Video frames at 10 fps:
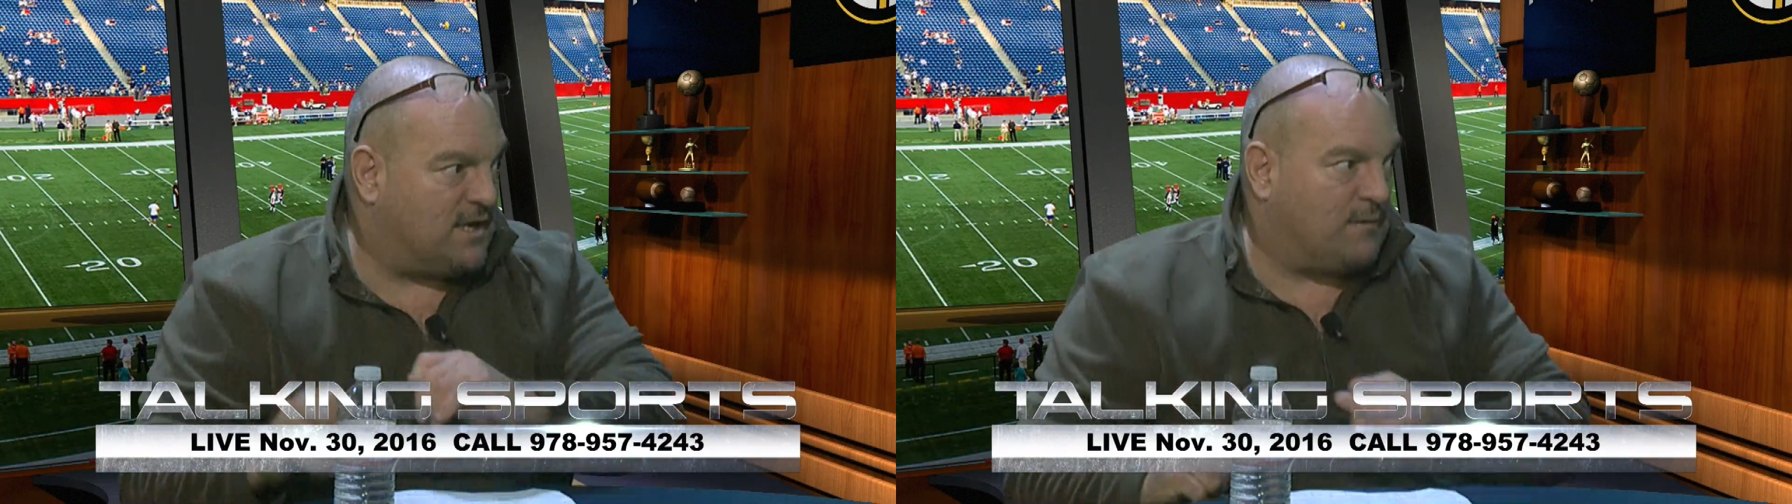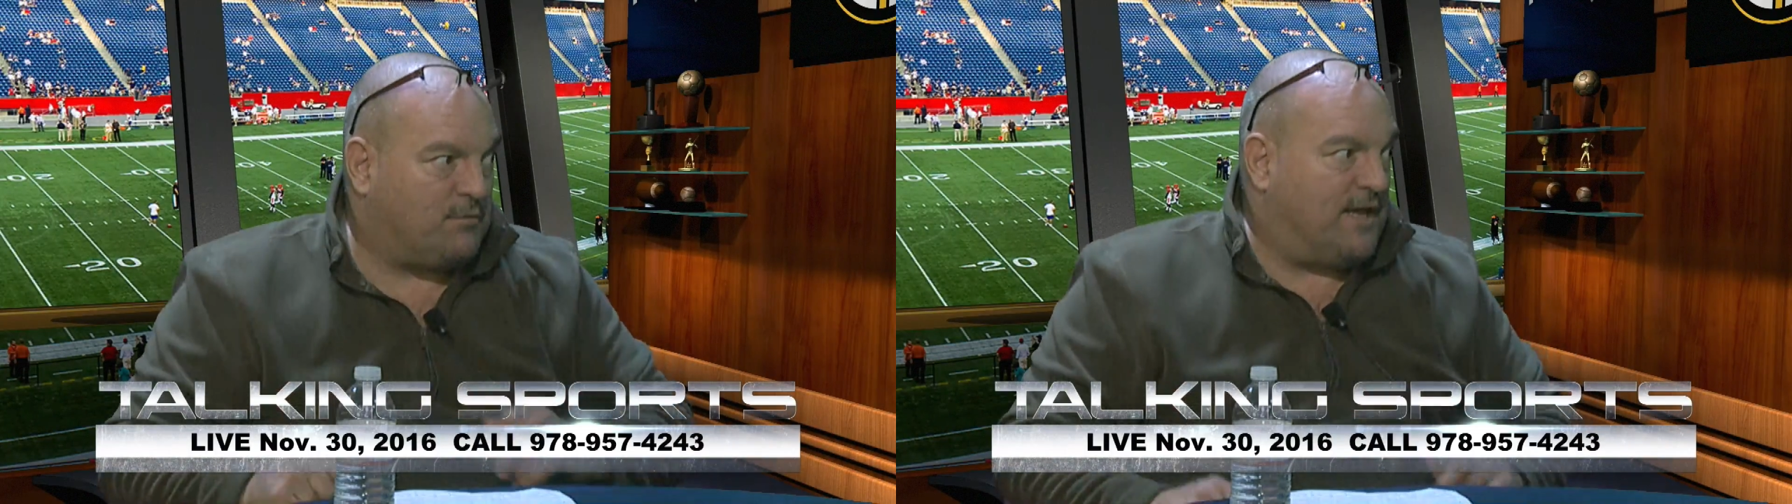
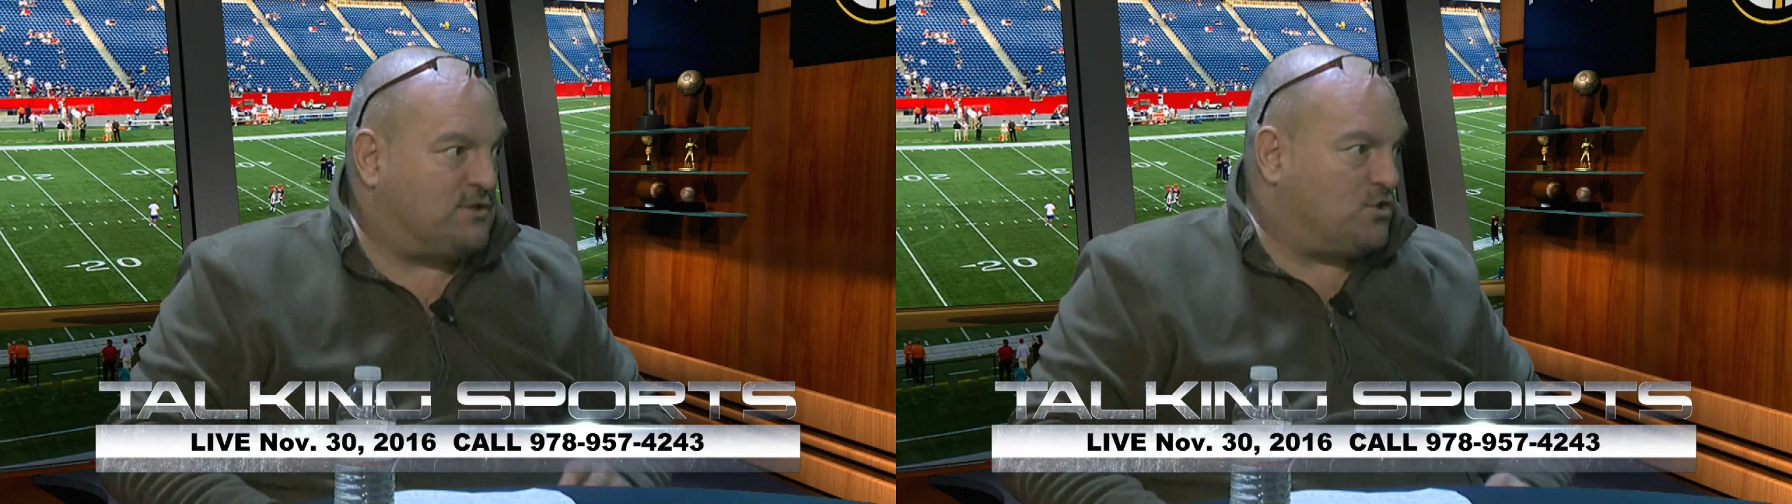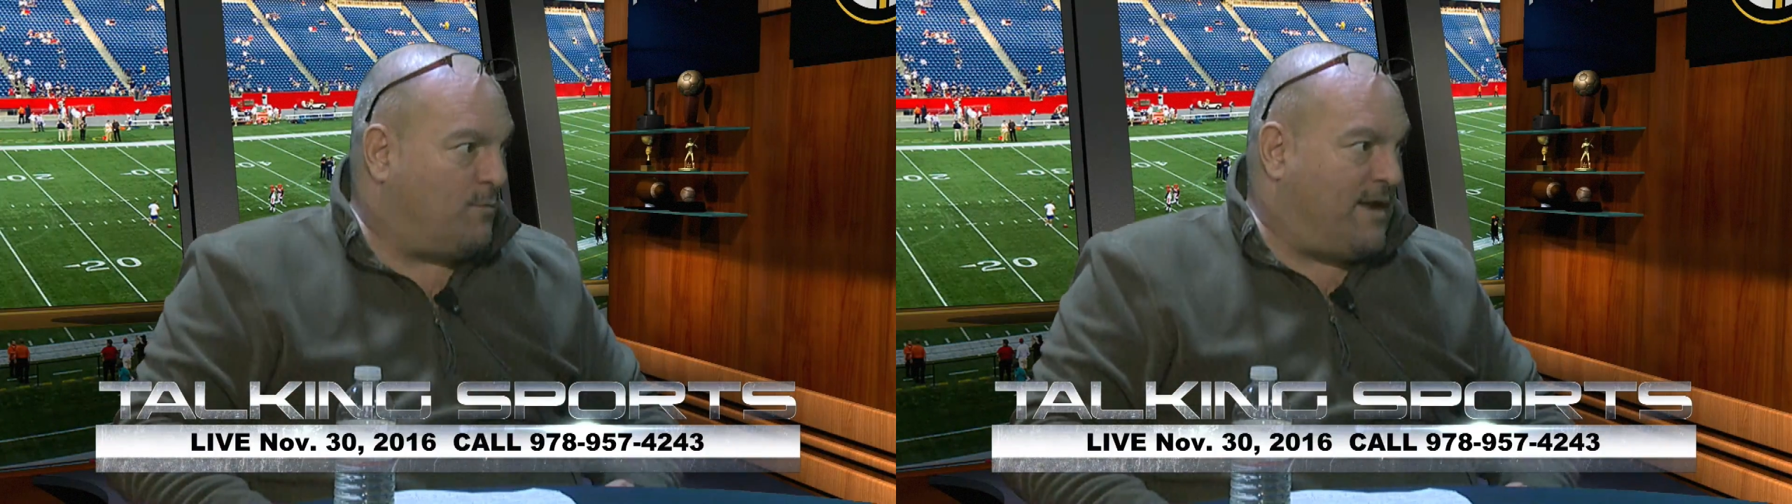of the plays,
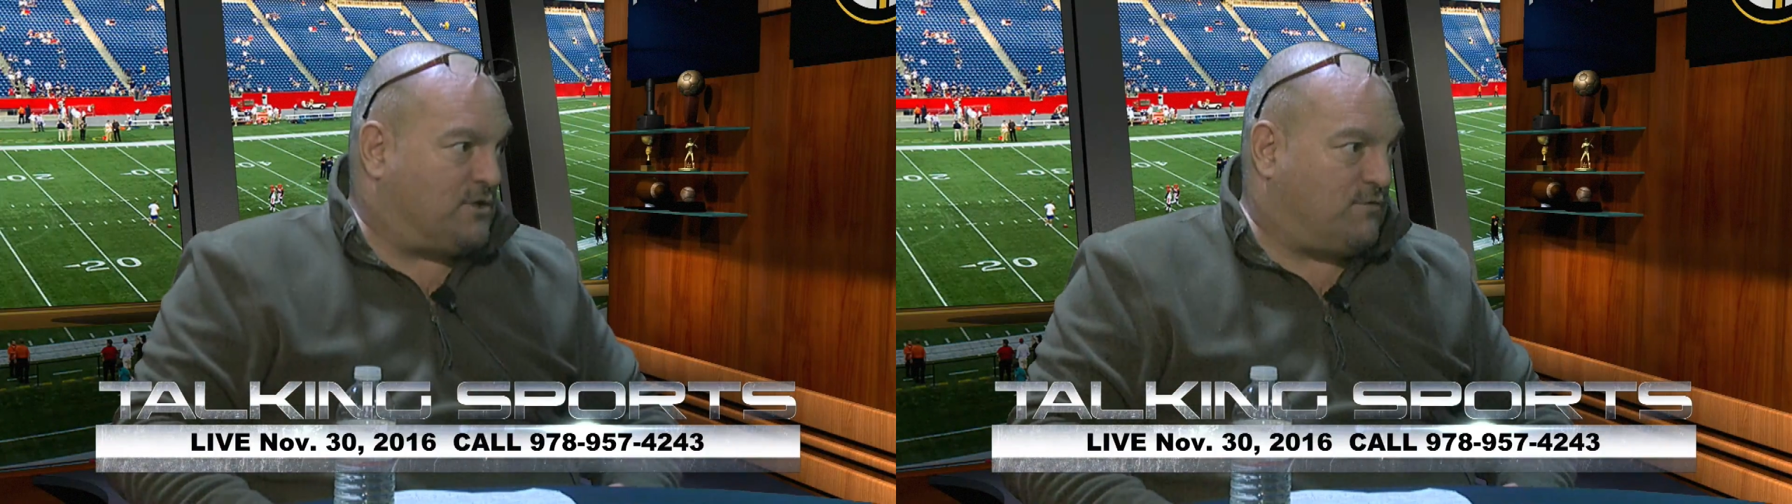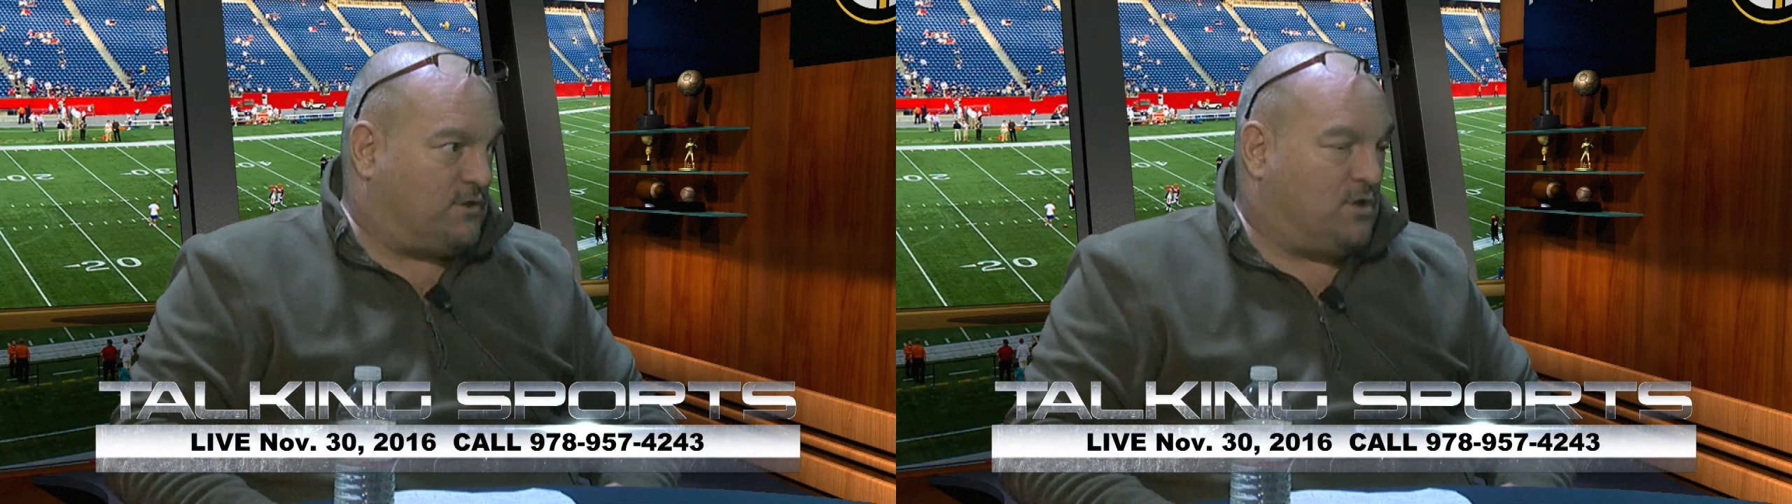there's no
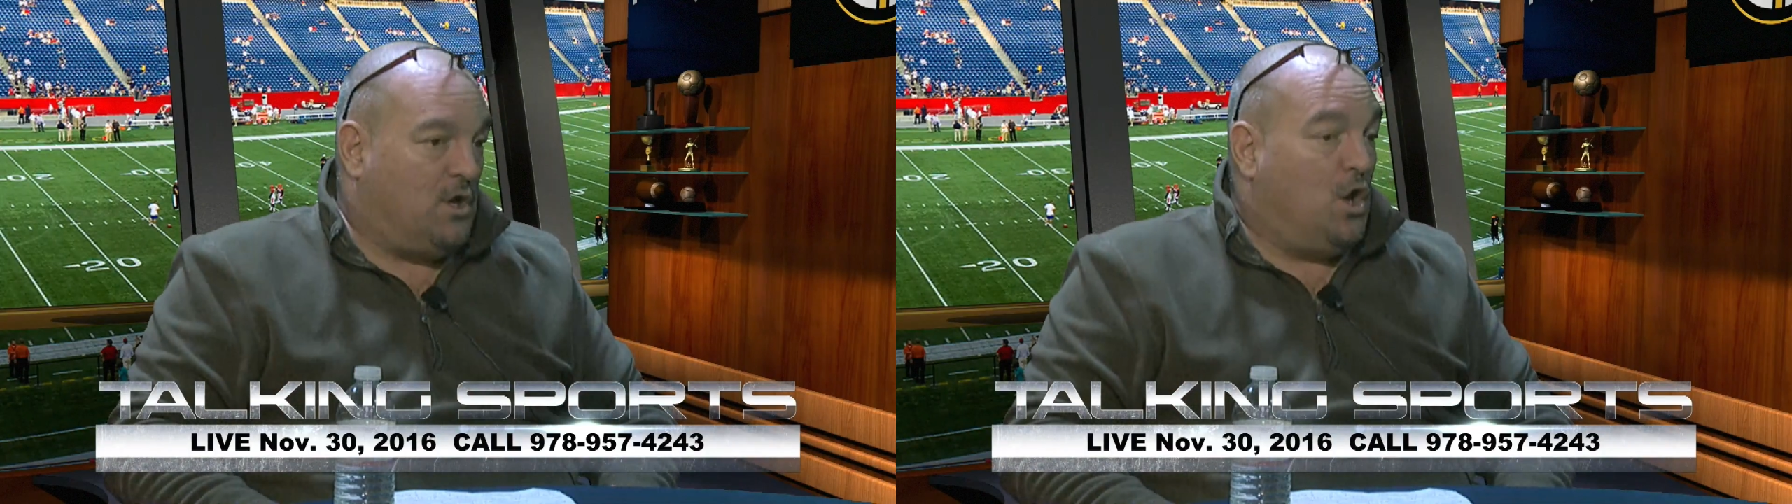pass rush.